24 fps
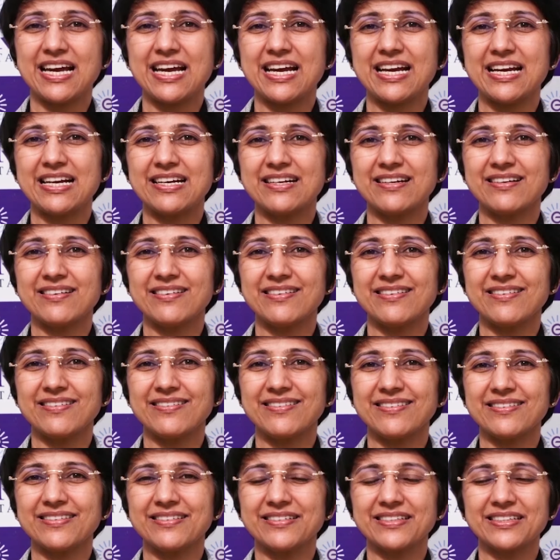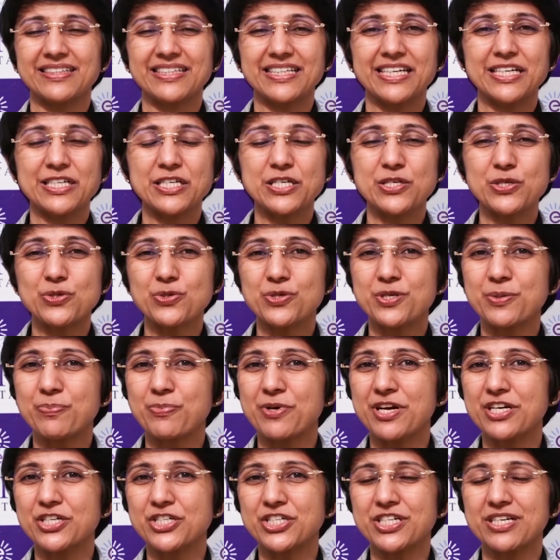and get into
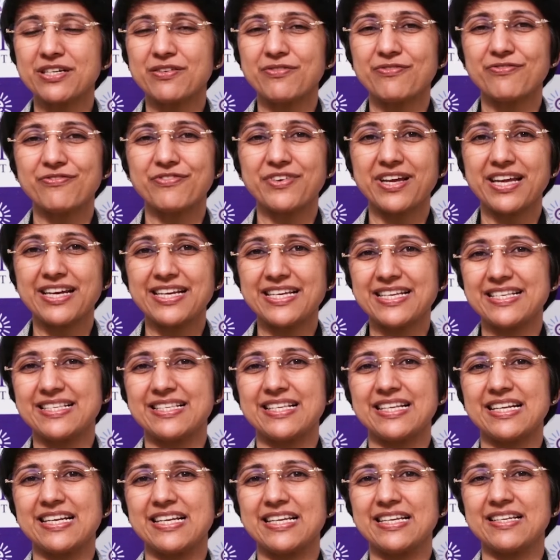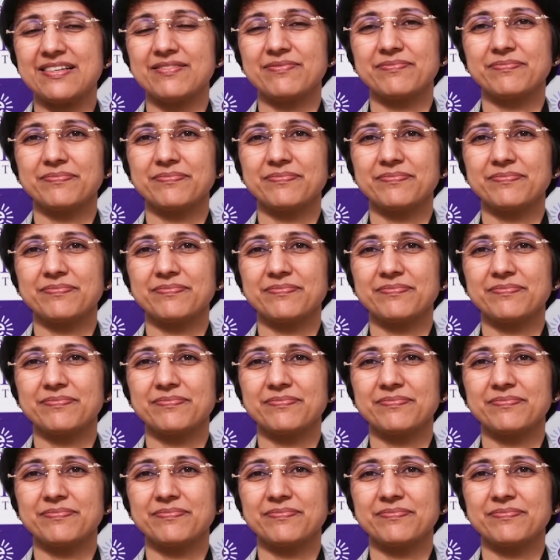depression very easily.